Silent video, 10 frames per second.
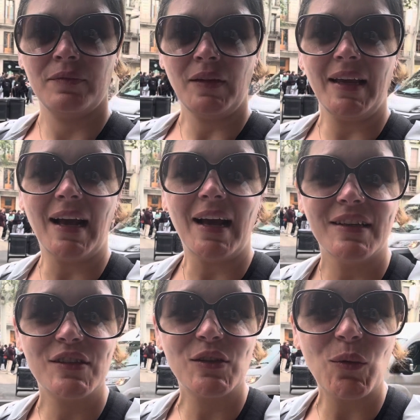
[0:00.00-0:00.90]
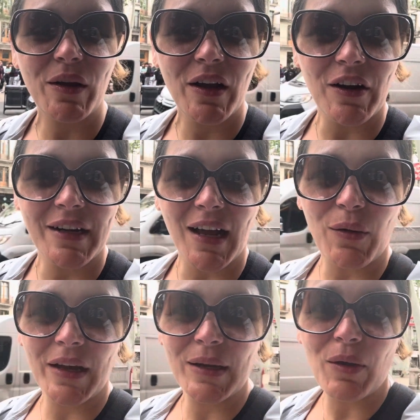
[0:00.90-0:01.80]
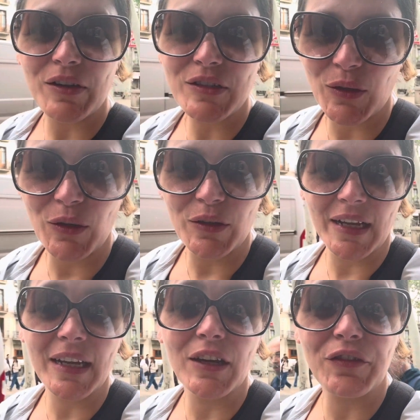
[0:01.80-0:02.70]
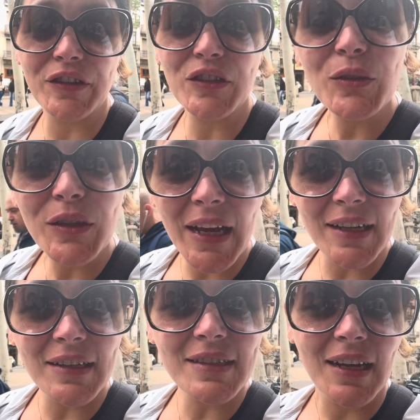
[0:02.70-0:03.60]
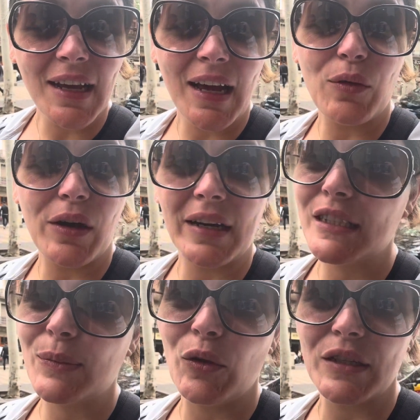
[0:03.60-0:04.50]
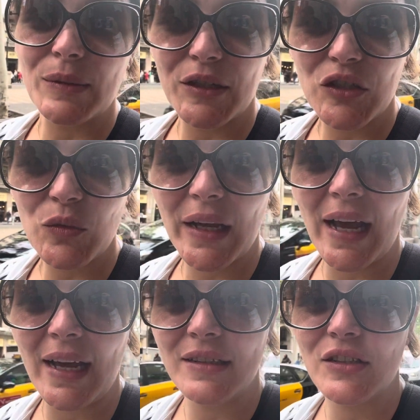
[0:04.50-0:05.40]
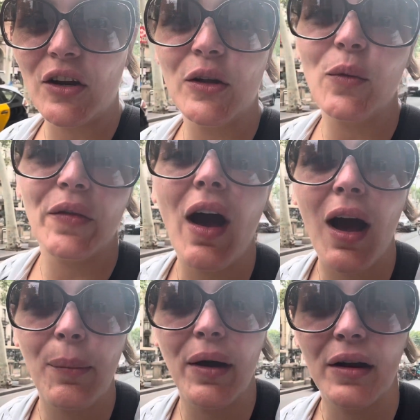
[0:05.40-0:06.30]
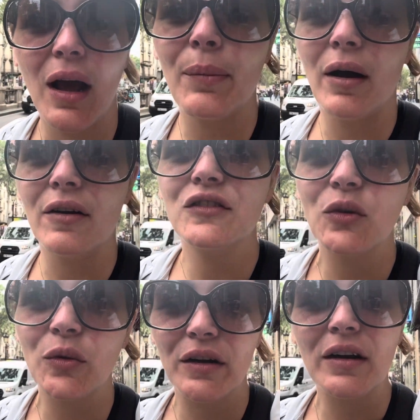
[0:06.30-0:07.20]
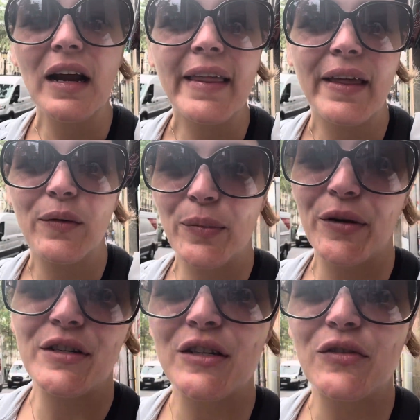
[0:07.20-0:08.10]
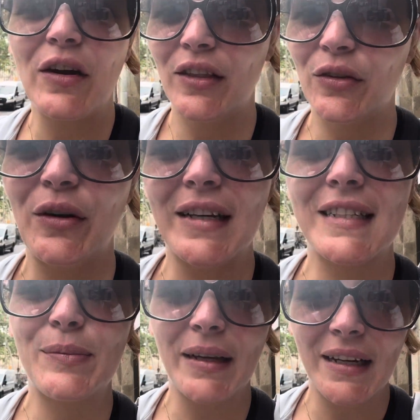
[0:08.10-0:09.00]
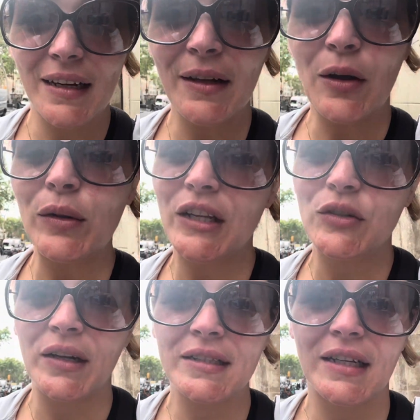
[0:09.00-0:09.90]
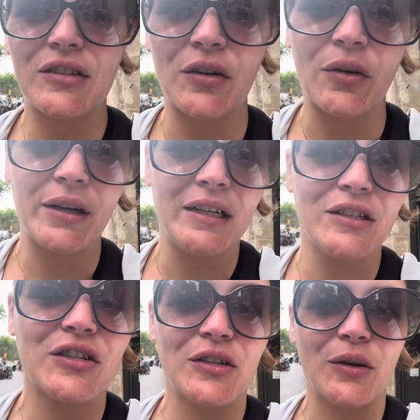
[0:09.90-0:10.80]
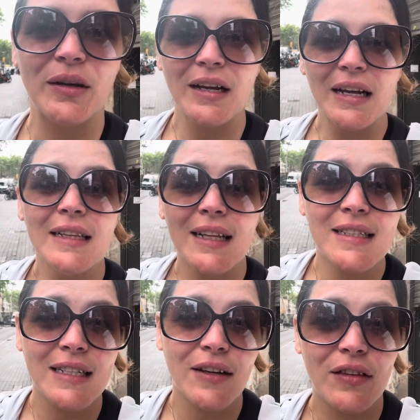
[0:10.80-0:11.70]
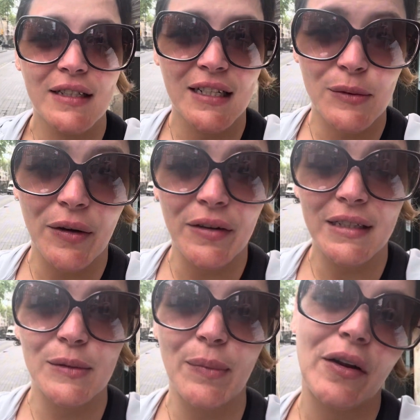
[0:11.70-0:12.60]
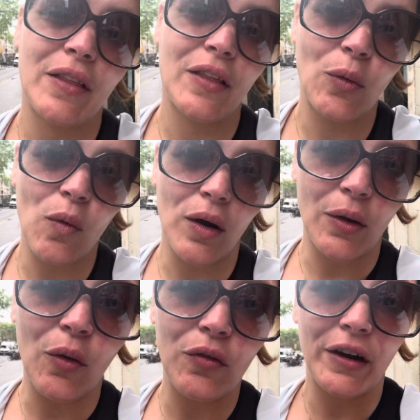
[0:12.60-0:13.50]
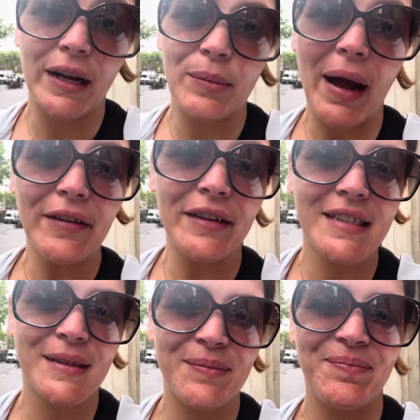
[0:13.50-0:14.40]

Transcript: Hey guys, so we are now in Barcelona here for two days and we're gonna explore as much as we can, starting with a hop on, hop off tour that we purchased right through Expedia, only 26 euro each. So let's see if this experience is better than the one over in Paris.